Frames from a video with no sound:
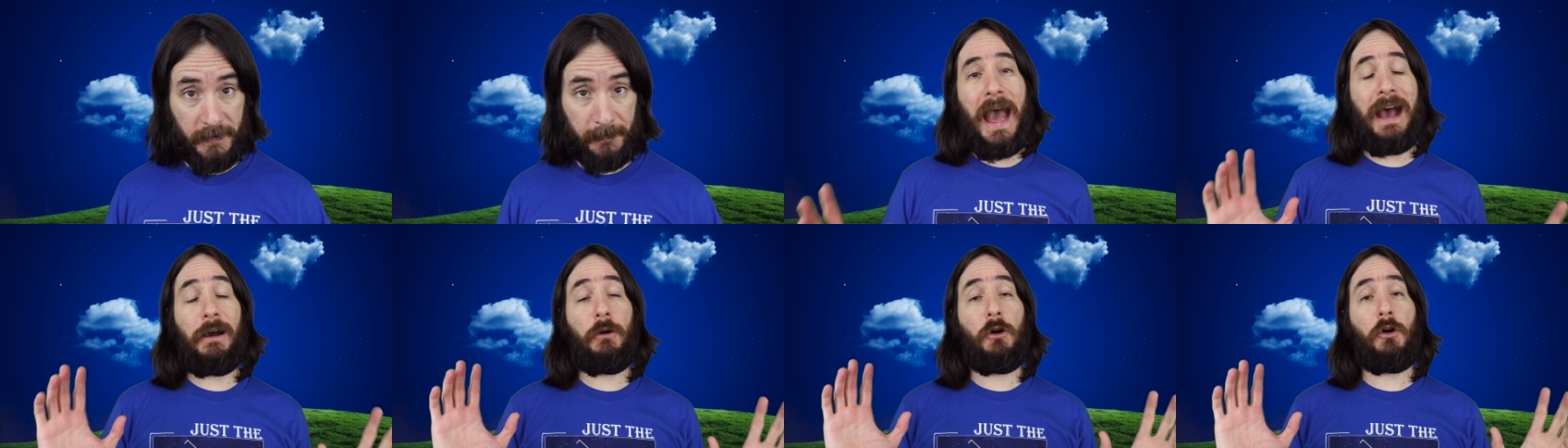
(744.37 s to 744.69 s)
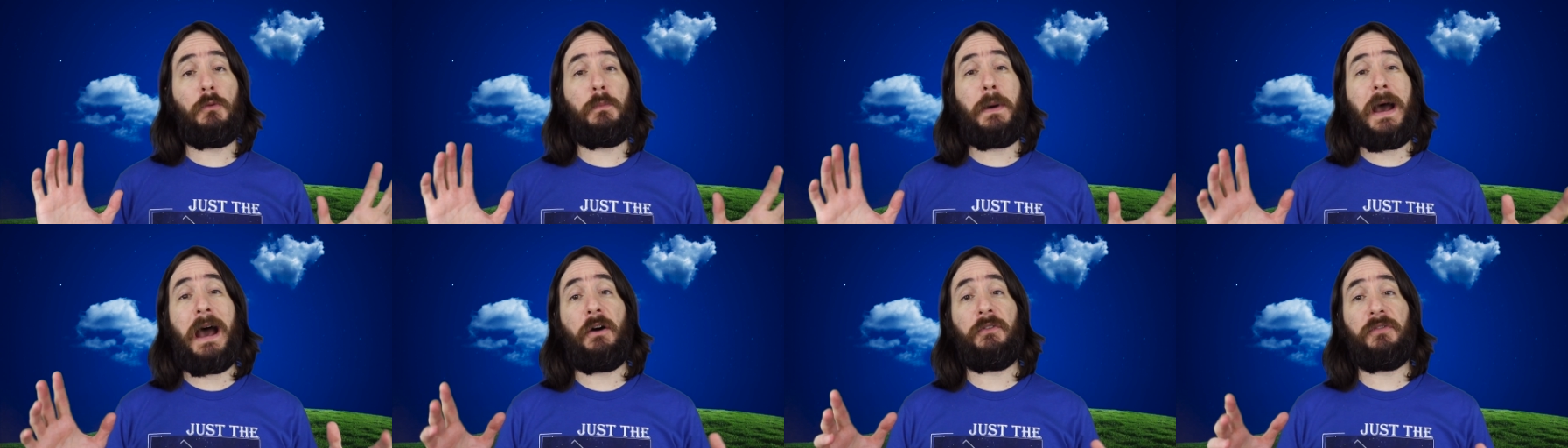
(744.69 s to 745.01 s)
How
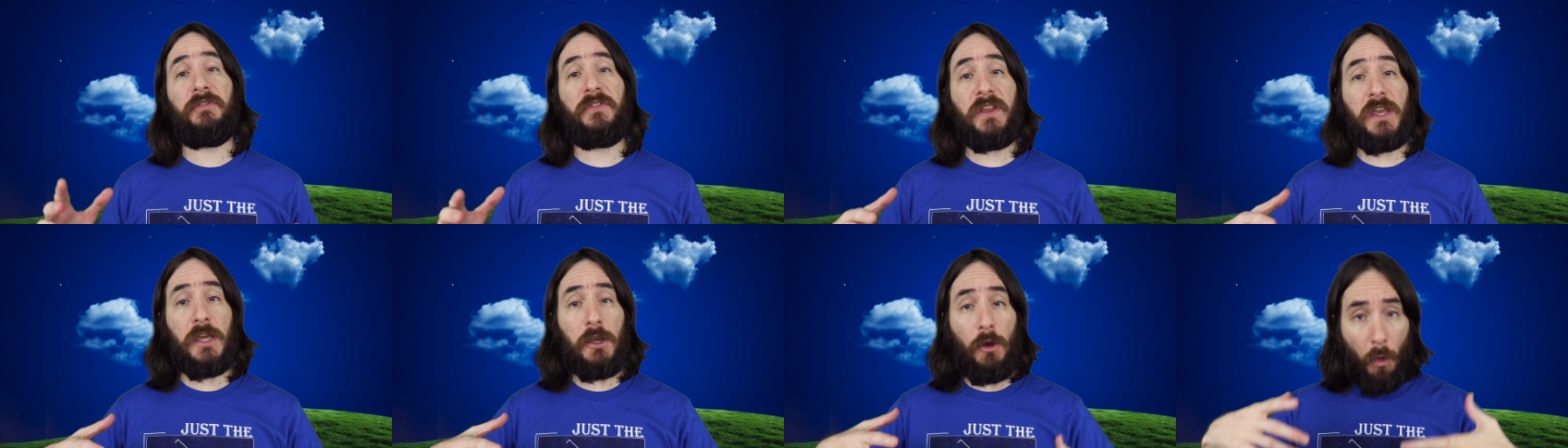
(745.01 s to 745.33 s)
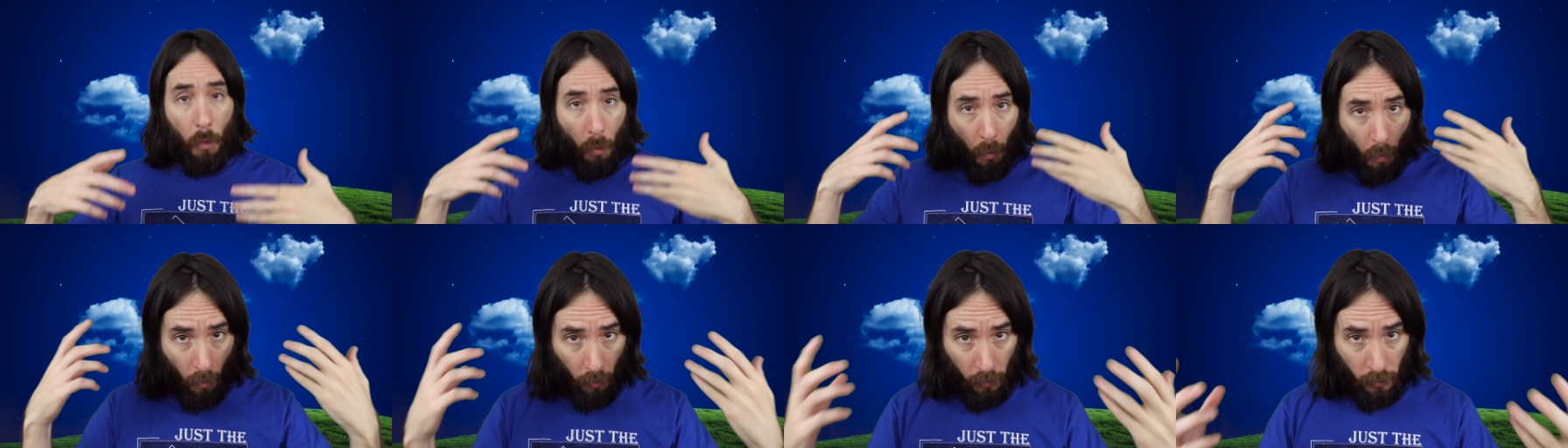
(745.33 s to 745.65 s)
about the
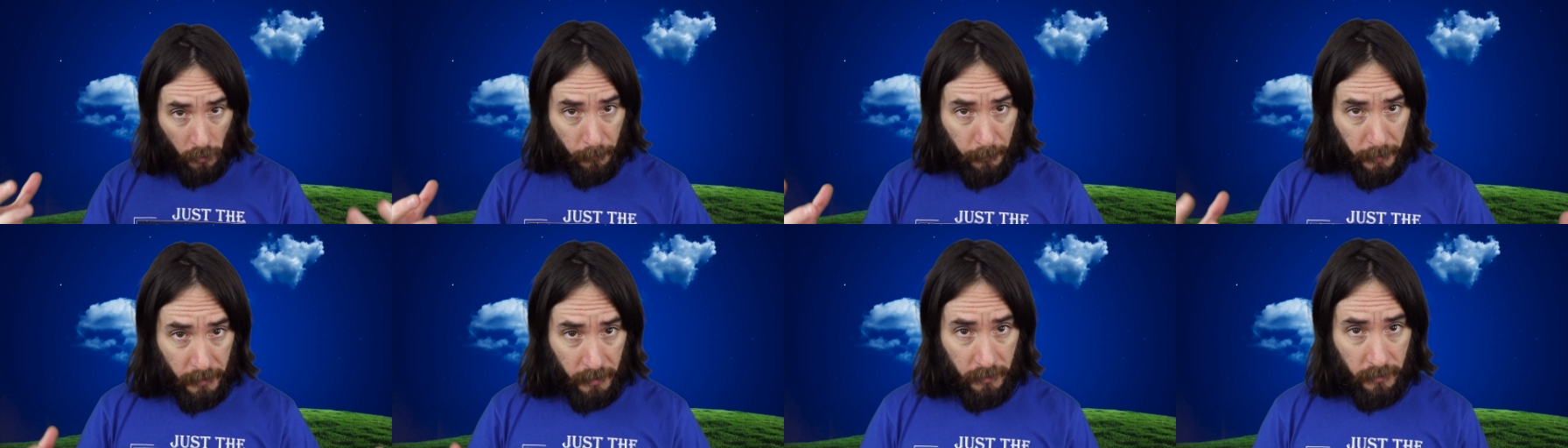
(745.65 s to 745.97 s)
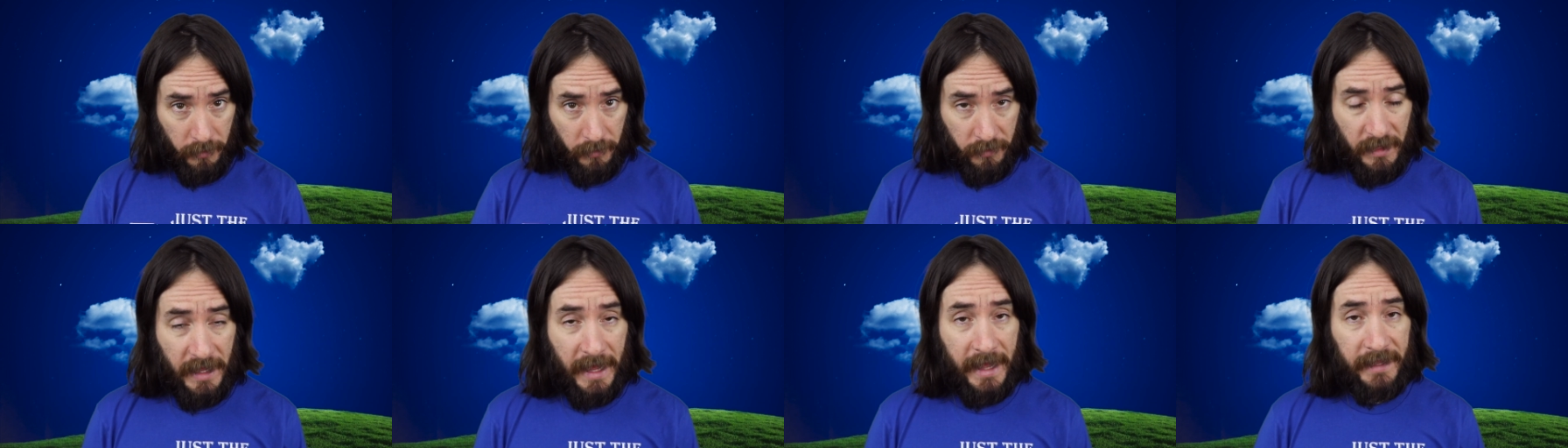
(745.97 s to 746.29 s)
orb
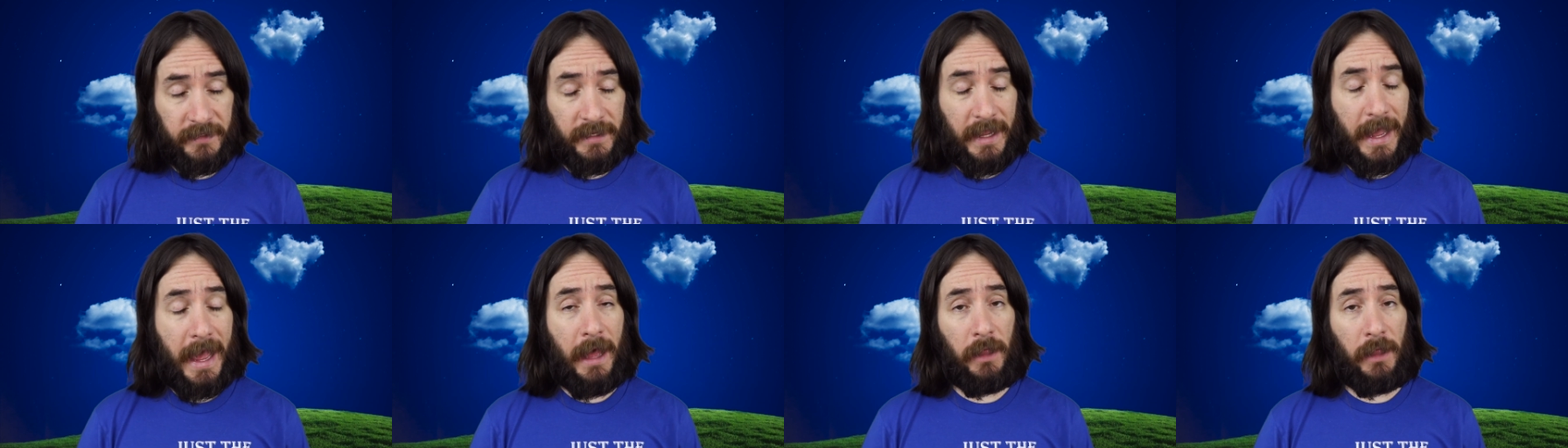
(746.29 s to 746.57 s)
that